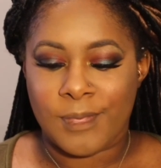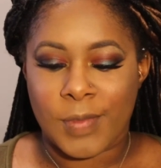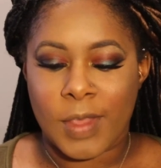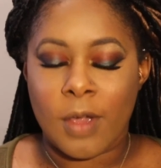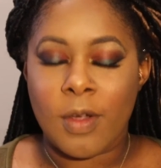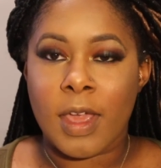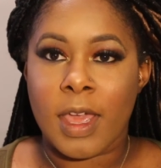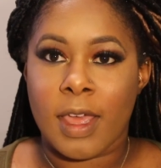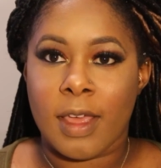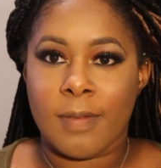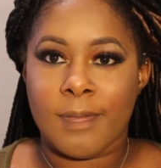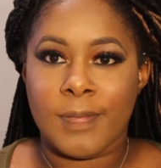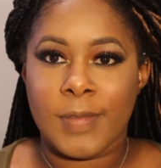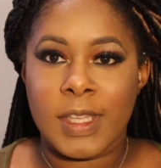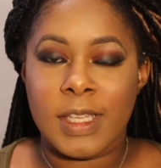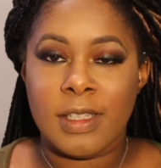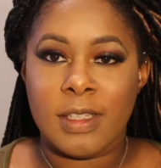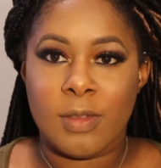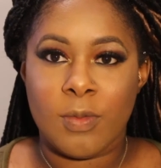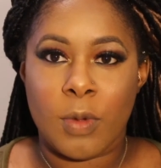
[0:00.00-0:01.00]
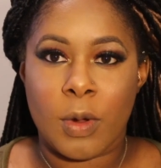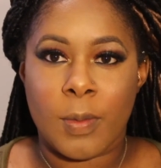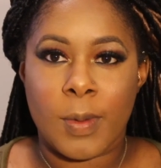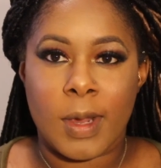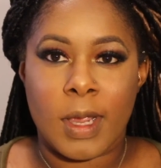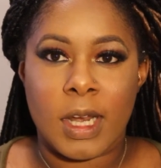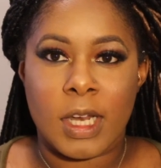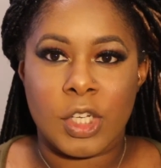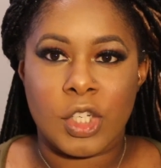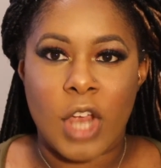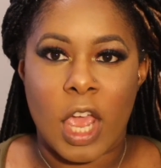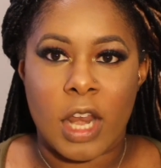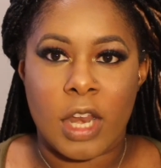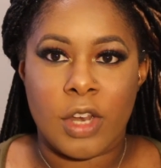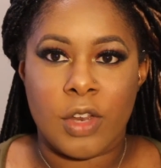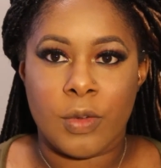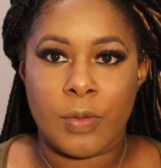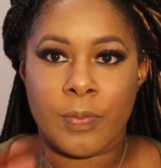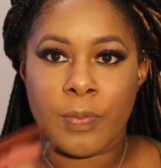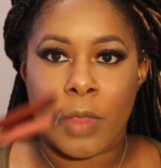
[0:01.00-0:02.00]
Okay, this is what we're gonna try
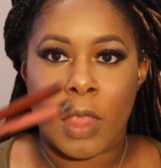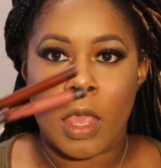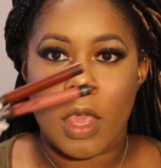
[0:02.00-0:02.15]
to do.